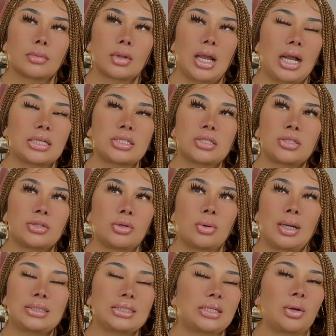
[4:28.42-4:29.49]
I just knew
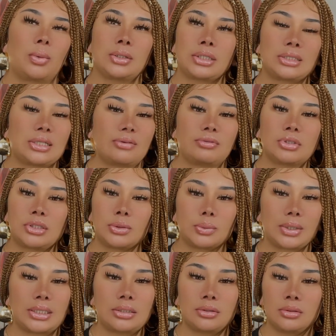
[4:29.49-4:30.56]
I didn't want the devil to
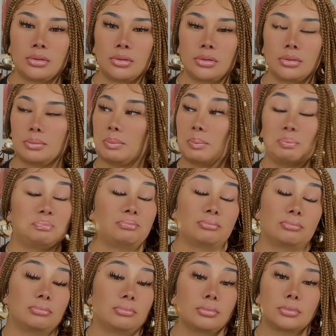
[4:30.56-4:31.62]
win,
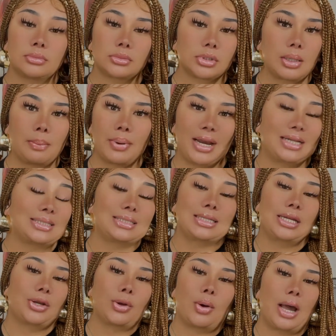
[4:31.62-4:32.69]
but I
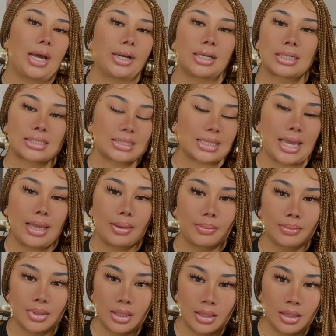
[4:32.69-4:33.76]
didn't know how to escape.
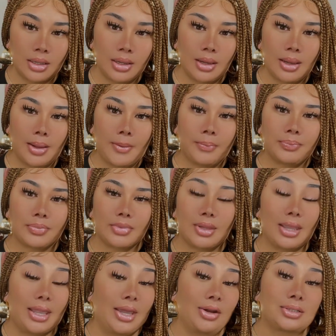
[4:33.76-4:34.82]

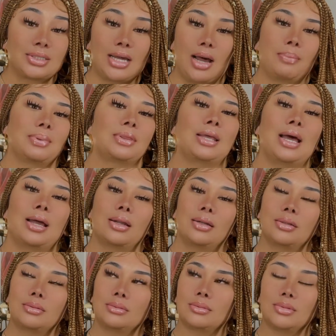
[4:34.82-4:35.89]
And on top of that,
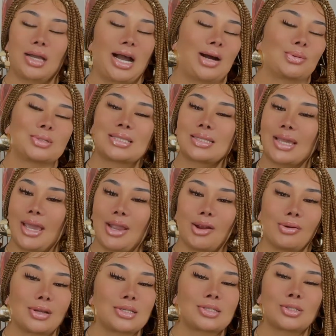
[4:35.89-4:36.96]
I was
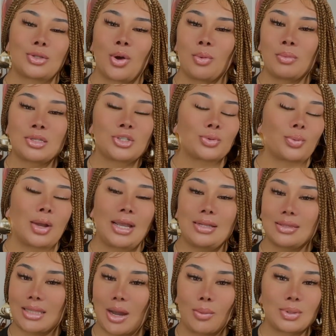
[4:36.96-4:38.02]
carrying so much
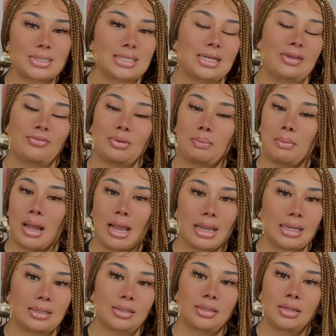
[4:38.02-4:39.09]
weight that wasn't even
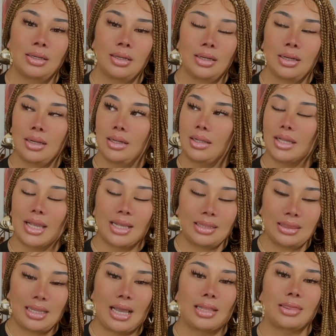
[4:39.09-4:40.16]
mine.
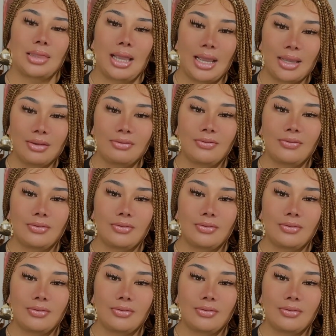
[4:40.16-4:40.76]
In that life,